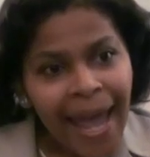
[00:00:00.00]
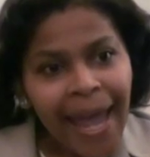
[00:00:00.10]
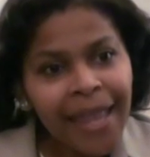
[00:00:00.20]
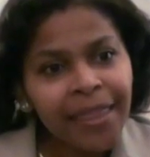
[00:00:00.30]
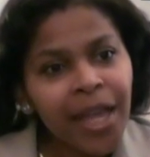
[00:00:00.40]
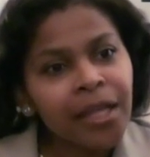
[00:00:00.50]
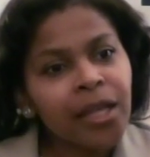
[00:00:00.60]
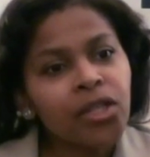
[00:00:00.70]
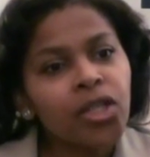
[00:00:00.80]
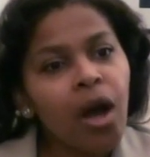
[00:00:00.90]
And then
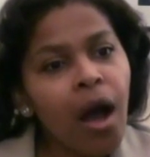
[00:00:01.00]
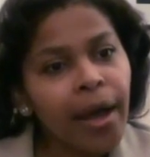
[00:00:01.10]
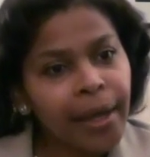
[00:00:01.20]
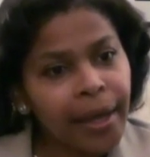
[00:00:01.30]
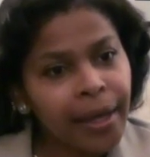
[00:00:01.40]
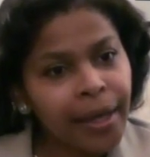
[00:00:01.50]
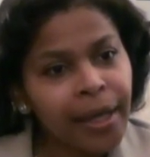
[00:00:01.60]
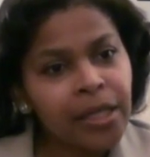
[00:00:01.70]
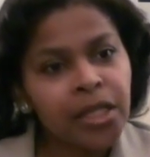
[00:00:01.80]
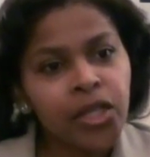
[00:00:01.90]
in talking
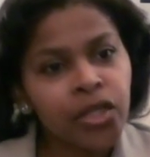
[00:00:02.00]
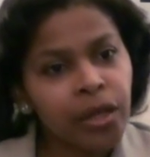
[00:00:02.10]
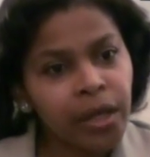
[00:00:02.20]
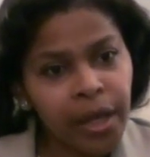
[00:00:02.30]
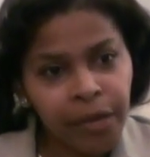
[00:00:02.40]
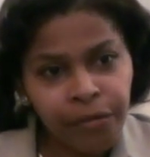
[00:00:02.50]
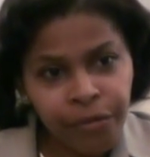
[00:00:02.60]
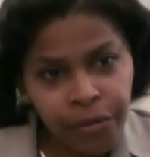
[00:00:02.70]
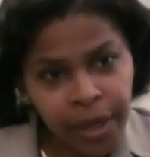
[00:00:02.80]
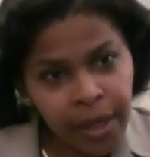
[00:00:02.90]
in such a
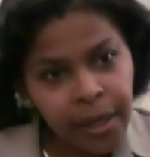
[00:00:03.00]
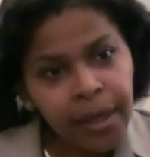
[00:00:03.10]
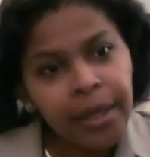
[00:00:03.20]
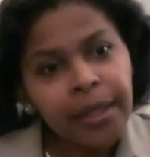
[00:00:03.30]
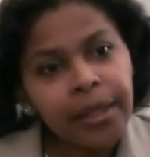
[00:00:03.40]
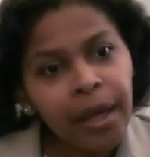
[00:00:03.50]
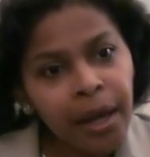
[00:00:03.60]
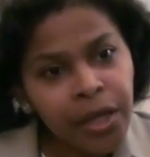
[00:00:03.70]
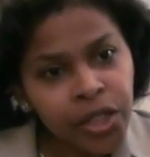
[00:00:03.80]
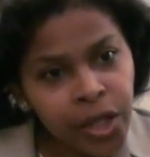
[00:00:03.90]
free,
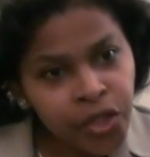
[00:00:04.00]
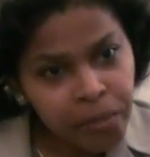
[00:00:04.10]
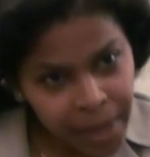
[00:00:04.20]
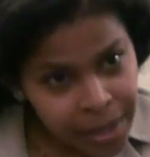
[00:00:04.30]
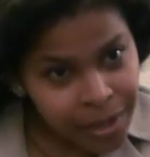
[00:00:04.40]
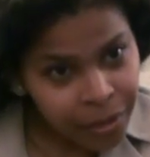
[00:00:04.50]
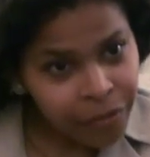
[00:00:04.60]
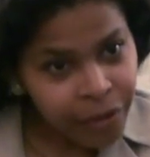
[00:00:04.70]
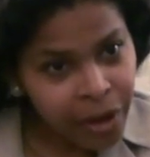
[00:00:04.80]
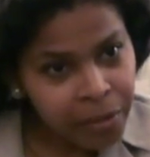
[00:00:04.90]
non-judgmental
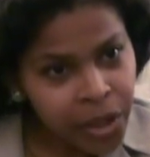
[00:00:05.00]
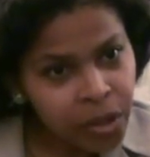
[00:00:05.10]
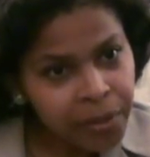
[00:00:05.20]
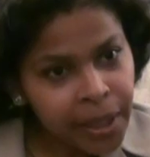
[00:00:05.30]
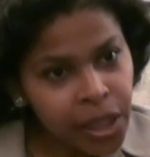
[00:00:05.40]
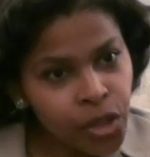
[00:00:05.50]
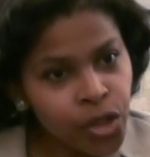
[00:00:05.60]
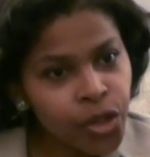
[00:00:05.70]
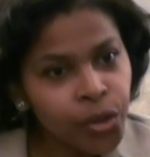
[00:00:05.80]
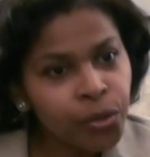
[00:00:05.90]
environment, you begin
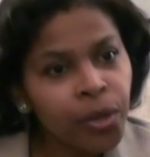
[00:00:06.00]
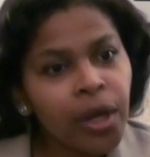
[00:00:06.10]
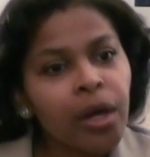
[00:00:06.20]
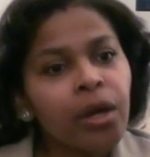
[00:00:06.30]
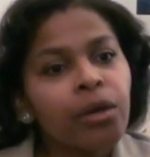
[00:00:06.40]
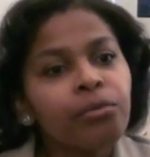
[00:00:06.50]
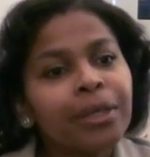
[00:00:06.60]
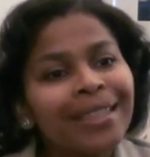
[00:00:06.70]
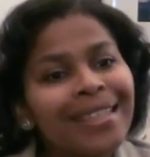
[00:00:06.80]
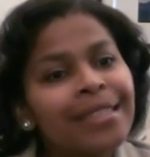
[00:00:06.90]
to
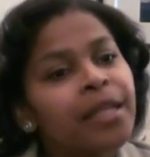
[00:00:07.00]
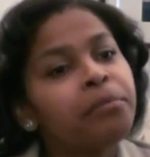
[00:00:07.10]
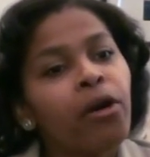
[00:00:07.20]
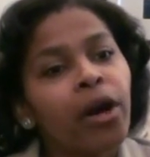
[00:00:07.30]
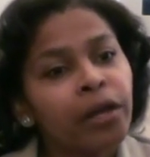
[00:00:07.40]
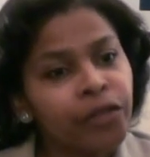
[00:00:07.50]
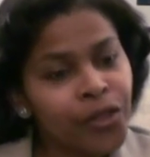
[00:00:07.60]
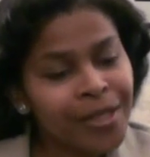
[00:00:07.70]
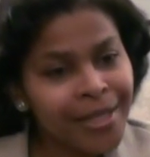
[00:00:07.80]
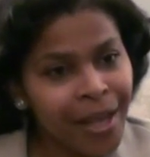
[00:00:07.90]
release that part of
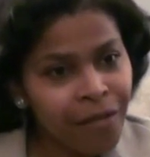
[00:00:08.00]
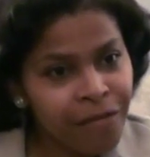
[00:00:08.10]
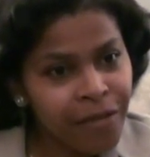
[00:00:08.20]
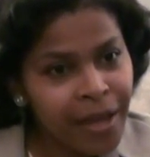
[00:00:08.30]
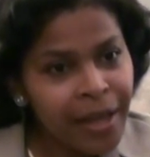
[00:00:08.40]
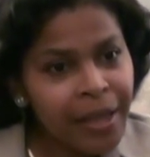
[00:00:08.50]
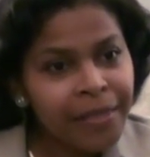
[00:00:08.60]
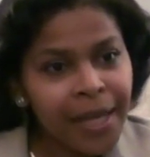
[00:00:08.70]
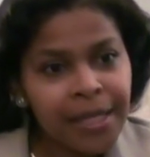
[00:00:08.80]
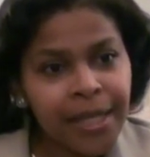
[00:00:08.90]
yourself
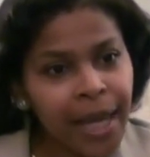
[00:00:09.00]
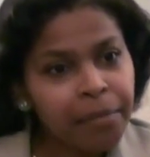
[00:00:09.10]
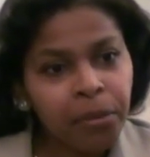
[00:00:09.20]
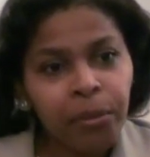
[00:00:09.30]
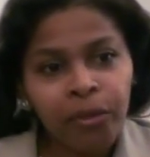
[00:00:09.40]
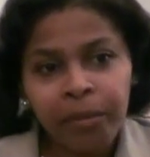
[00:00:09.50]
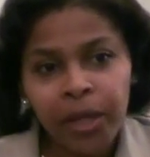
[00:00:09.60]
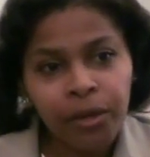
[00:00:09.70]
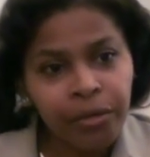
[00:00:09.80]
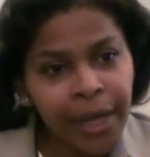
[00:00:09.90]
that is capable of
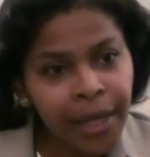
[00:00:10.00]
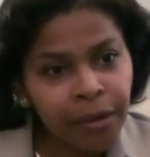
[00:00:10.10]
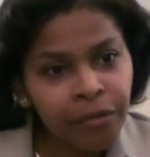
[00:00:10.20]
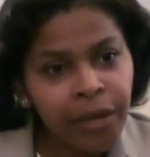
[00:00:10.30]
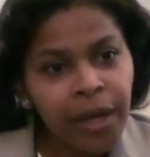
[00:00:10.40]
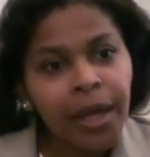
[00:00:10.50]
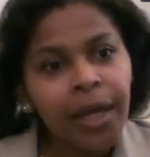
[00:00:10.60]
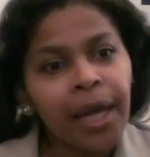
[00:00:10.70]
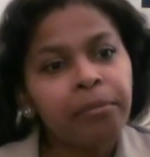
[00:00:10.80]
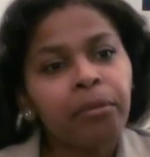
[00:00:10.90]
being creative,
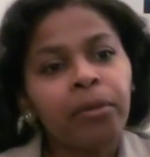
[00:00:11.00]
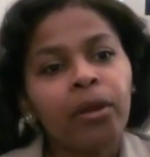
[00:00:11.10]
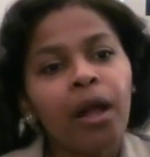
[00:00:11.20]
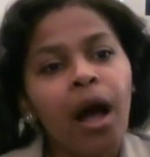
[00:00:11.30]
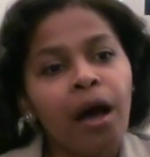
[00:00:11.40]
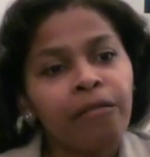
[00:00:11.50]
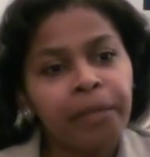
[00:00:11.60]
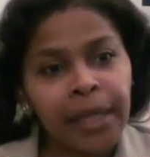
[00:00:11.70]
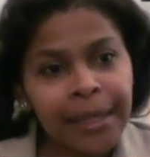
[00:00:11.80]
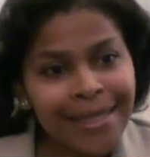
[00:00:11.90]
capable of
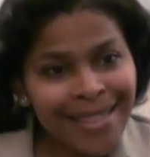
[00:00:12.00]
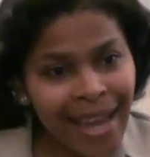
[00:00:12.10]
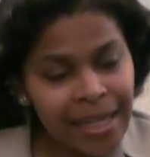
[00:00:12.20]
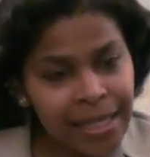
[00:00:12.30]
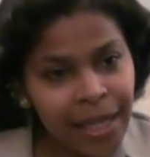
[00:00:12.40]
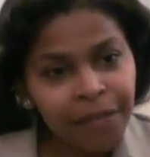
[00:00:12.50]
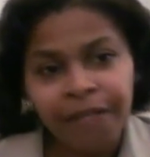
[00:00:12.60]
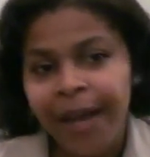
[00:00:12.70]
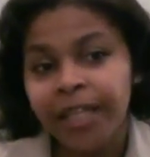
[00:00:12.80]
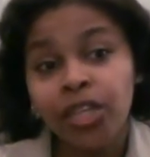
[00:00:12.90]
being content and
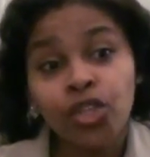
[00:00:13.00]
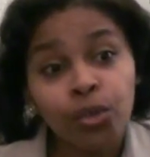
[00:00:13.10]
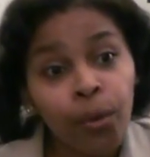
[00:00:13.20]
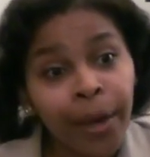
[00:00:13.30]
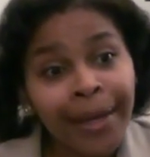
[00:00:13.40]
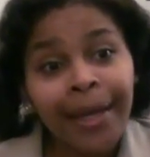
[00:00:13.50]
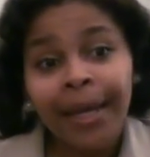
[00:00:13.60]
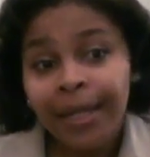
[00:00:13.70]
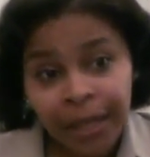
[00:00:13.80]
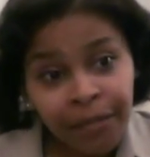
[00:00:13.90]
finding joy
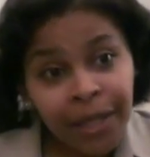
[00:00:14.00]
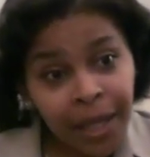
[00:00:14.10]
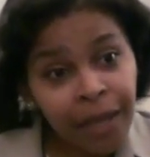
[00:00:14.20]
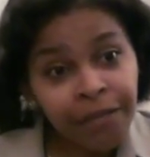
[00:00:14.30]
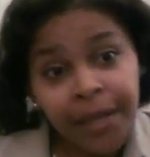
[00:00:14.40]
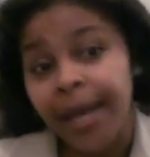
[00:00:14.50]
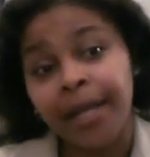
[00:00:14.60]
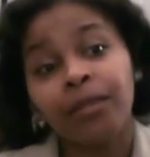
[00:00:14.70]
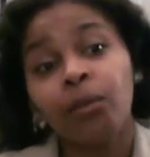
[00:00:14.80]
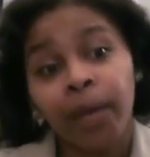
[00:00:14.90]
and living life again
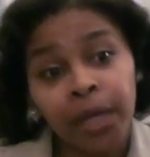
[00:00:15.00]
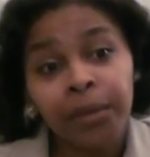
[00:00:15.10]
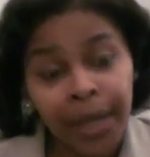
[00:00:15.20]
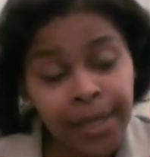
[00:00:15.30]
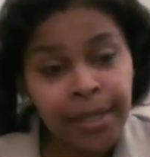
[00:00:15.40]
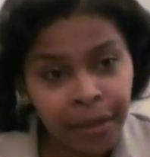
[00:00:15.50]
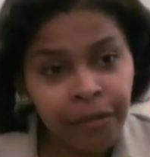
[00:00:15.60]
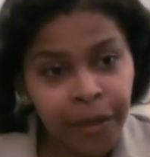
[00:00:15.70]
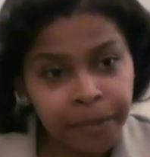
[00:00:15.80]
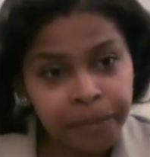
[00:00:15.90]
in the way you would like to live it.